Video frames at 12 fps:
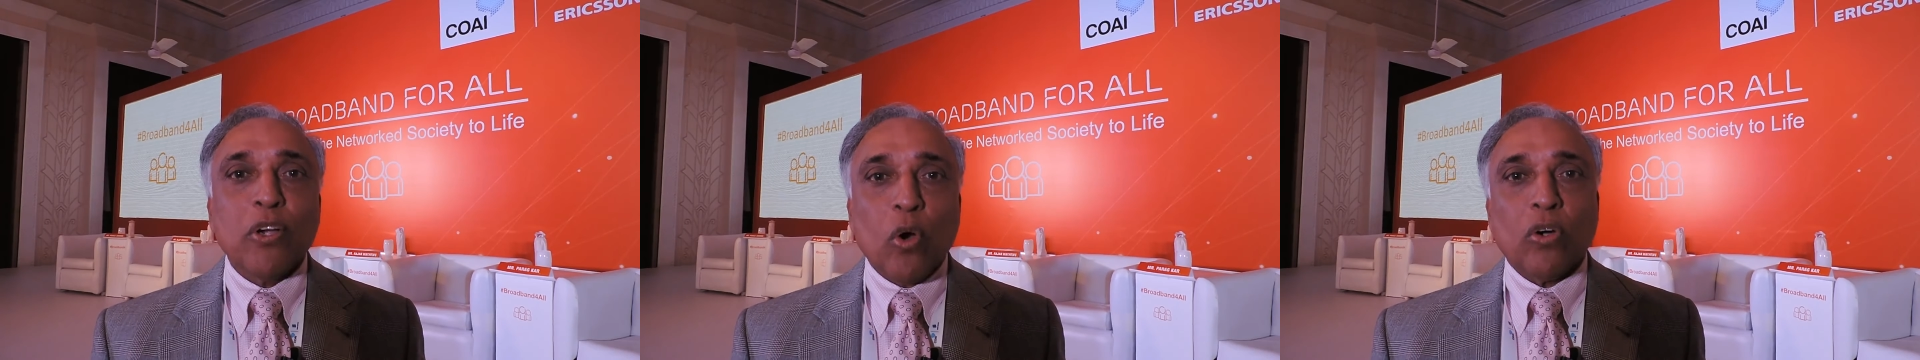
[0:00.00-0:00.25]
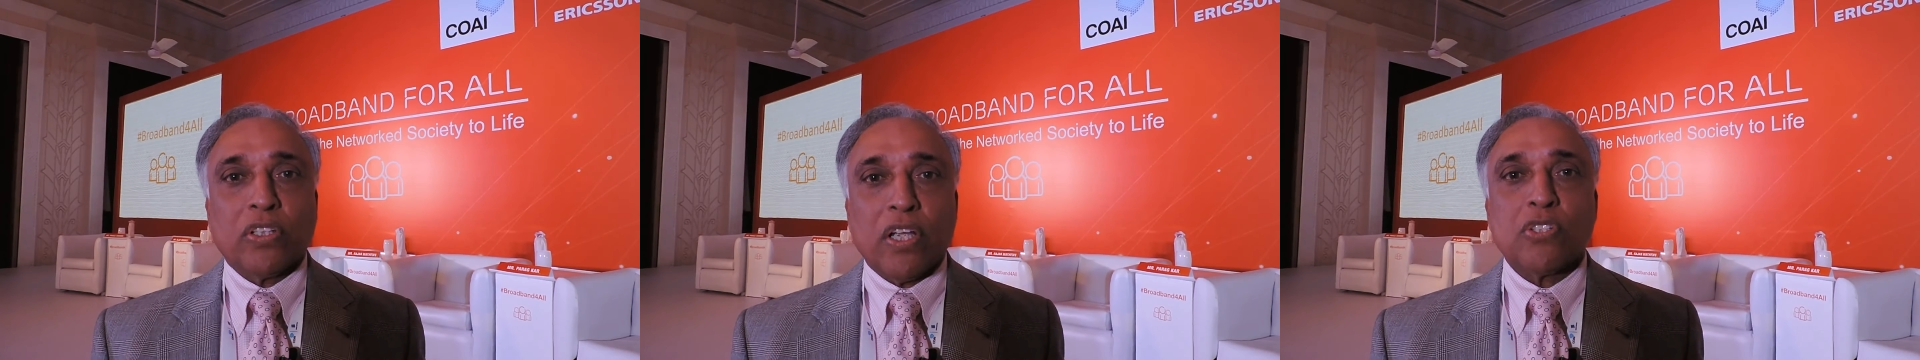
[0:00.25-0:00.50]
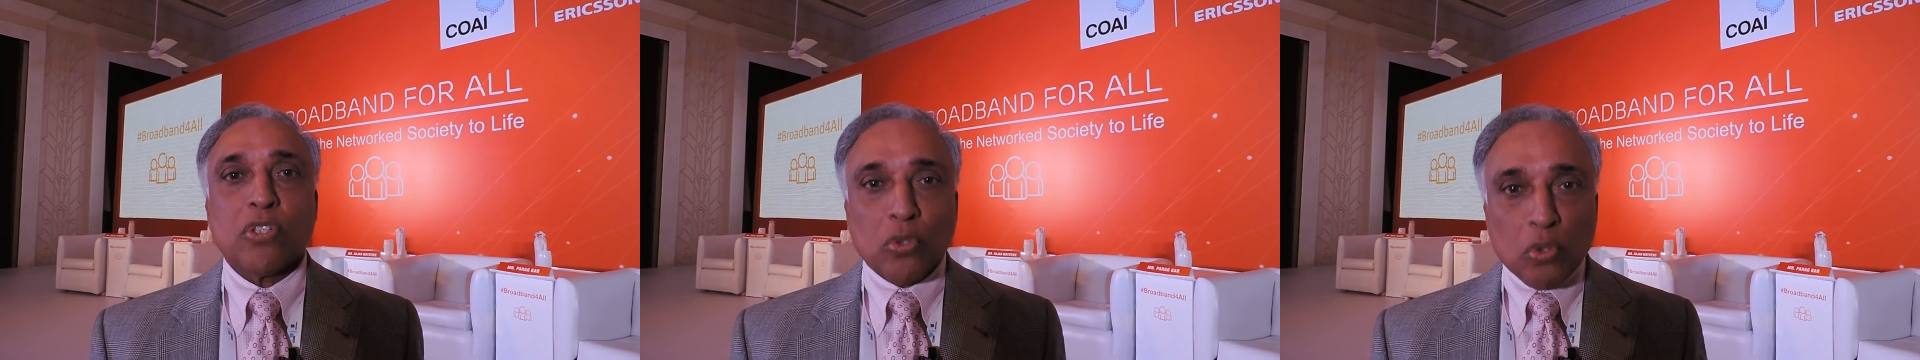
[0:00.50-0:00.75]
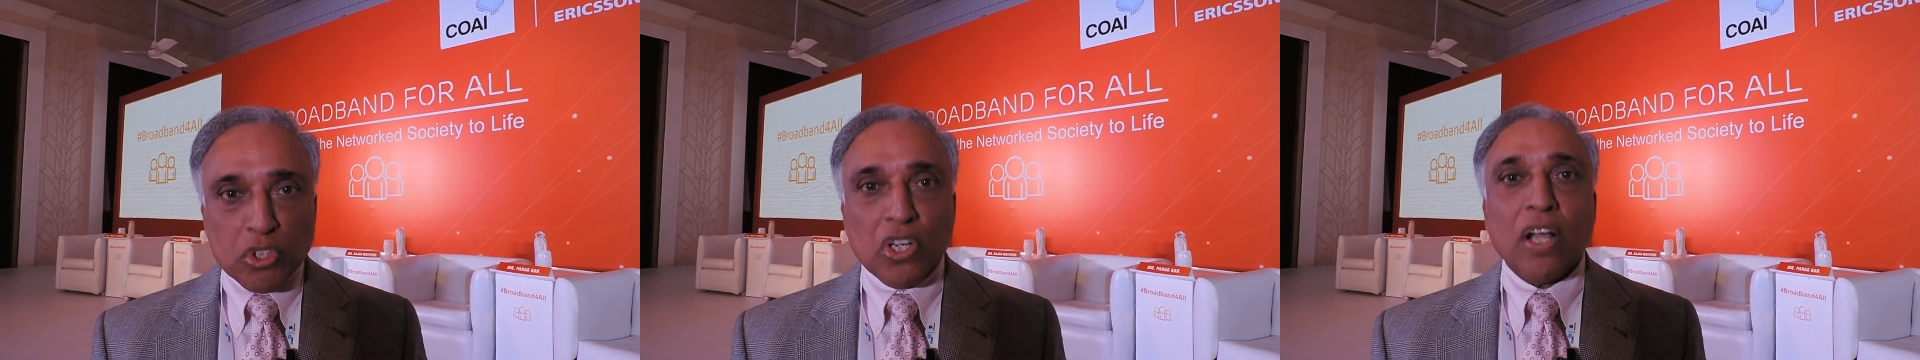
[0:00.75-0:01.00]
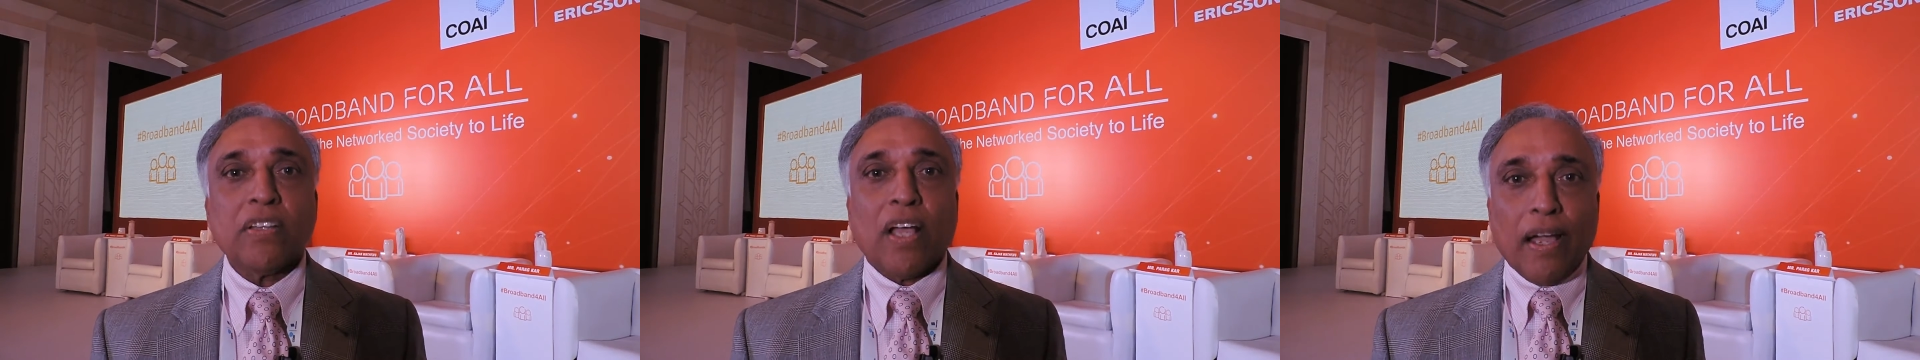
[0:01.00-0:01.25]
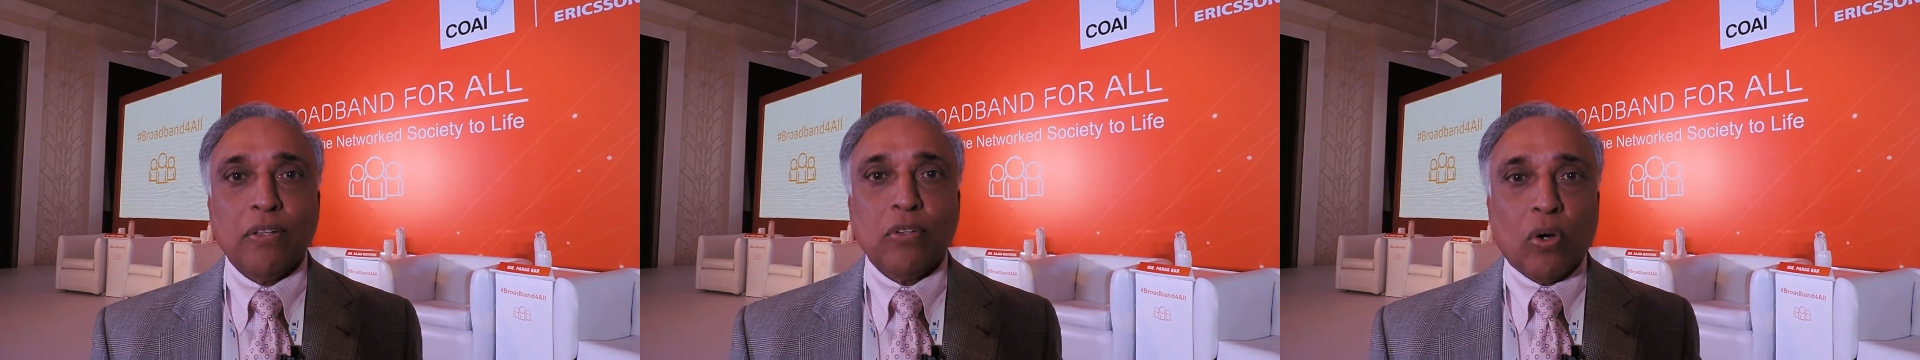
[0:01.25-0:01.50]
High Court case, the Gujarat
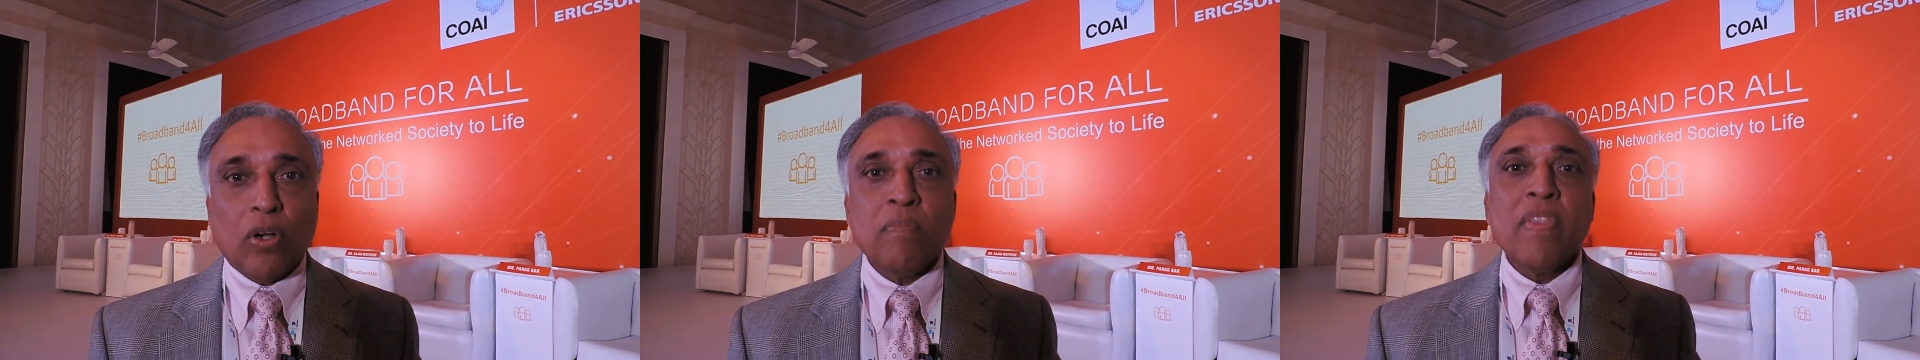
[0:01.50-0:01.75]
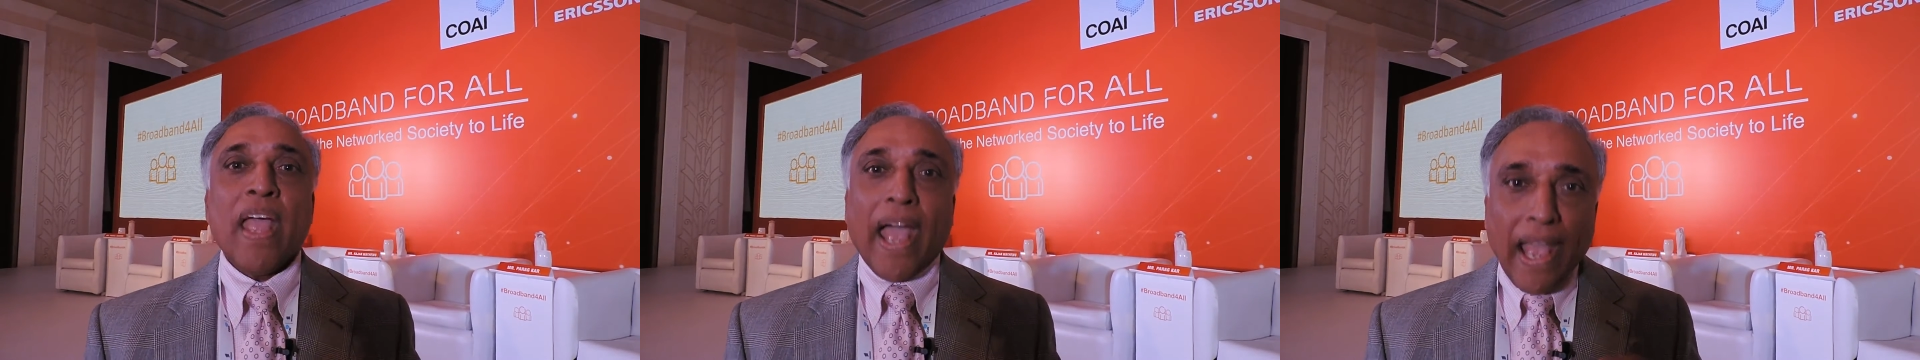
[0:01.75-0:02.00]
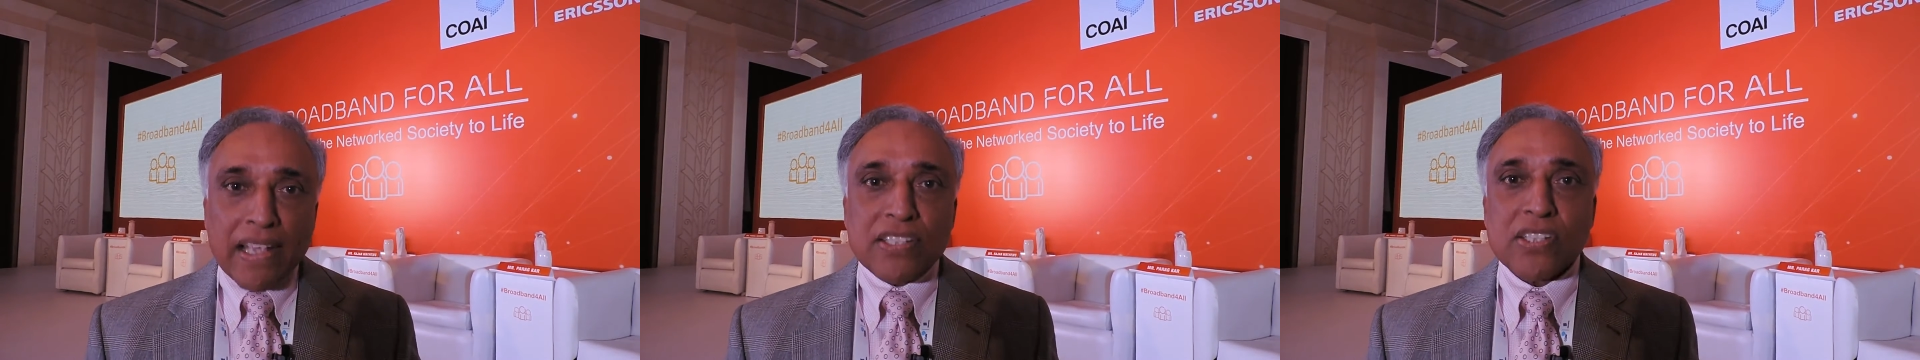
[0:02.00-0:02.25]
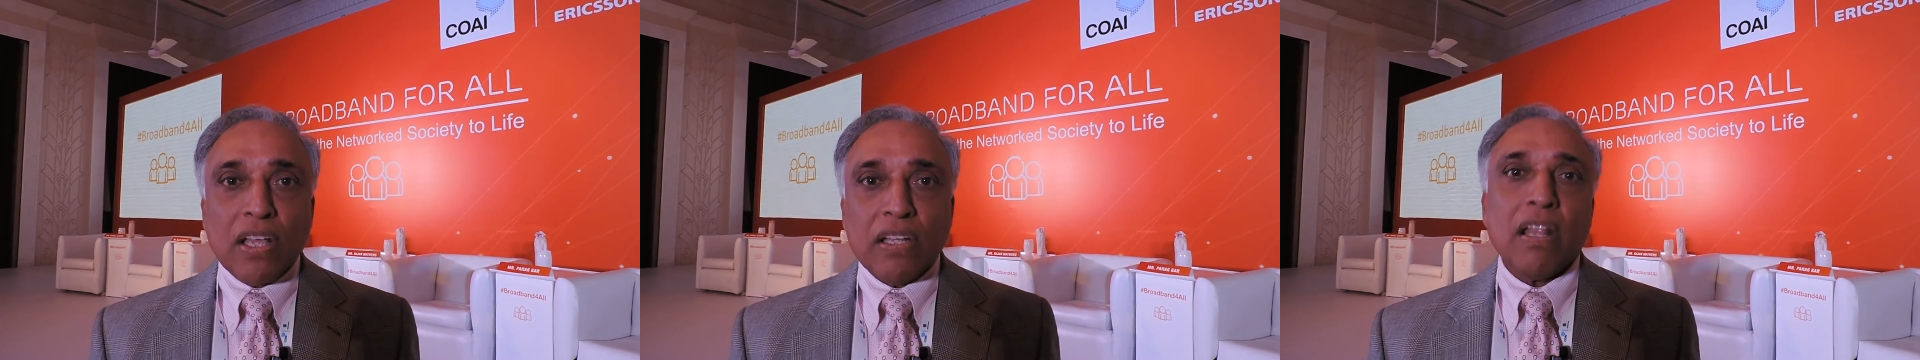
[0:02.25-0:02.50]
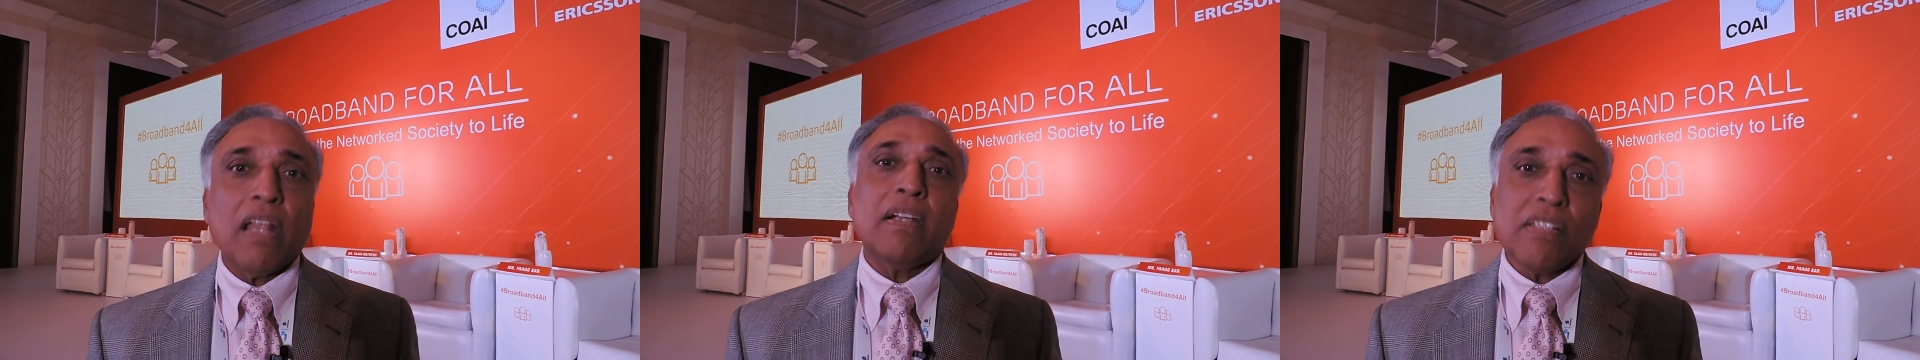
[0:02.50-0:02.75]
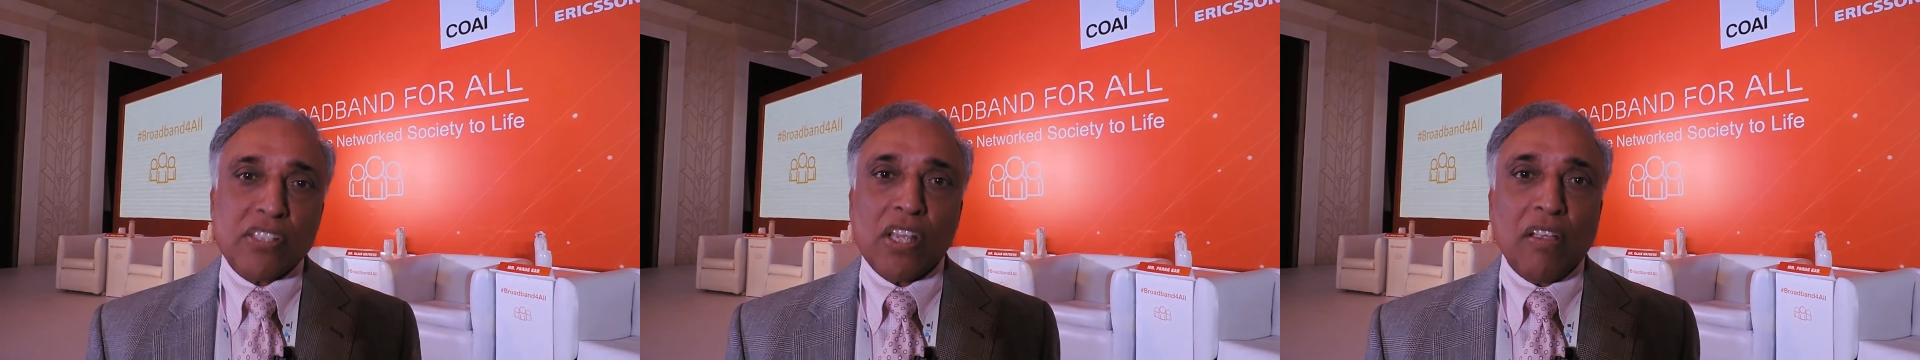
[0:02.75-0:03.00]
High Court has said
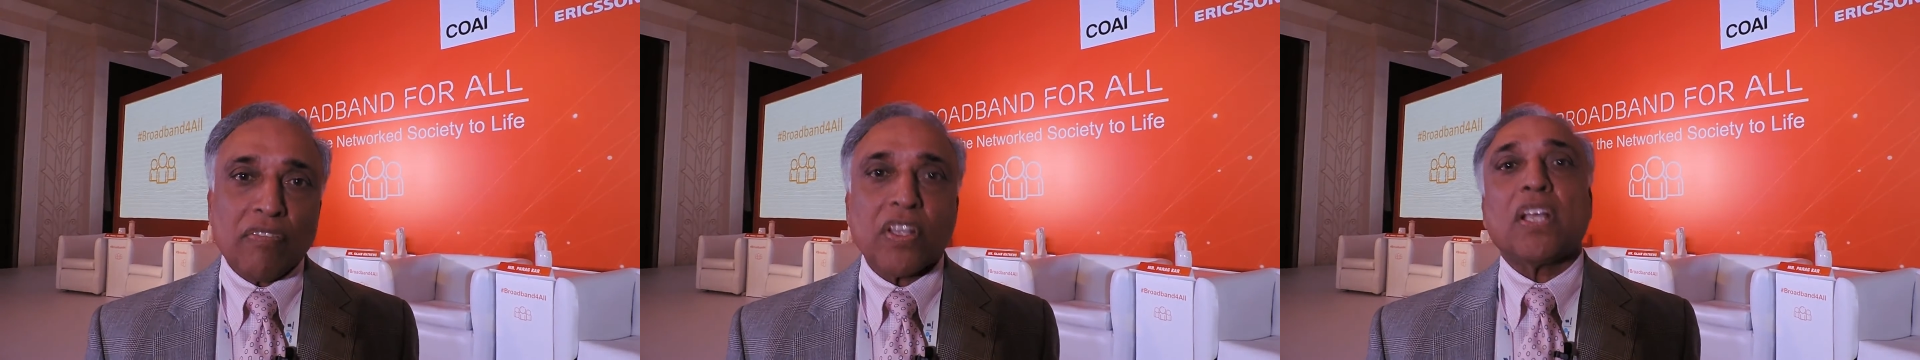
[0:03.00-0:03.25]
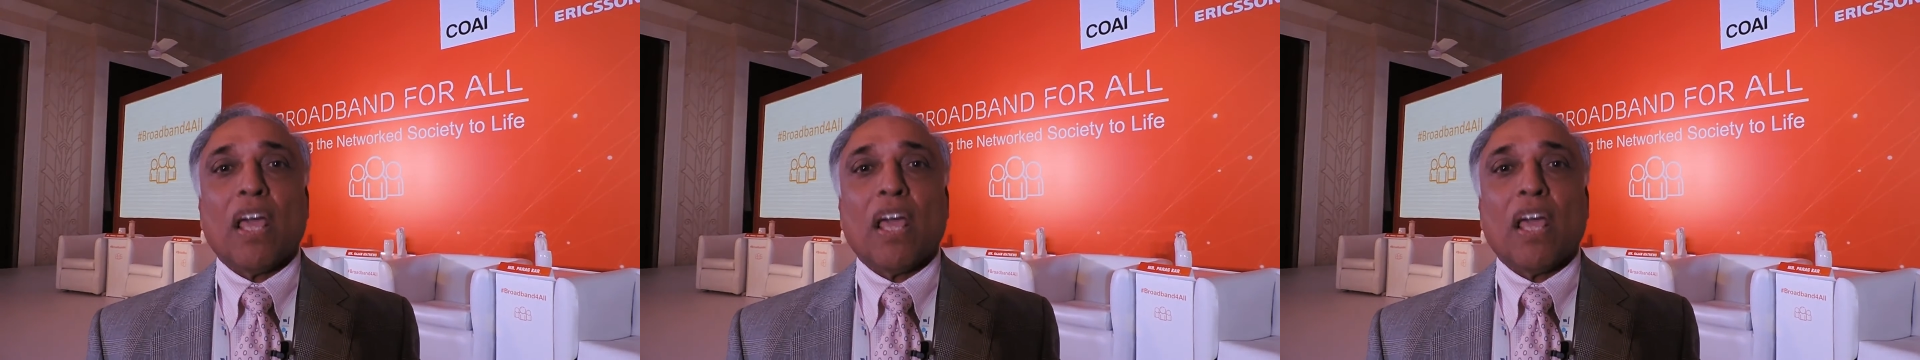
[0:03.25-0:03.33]
that it is safe.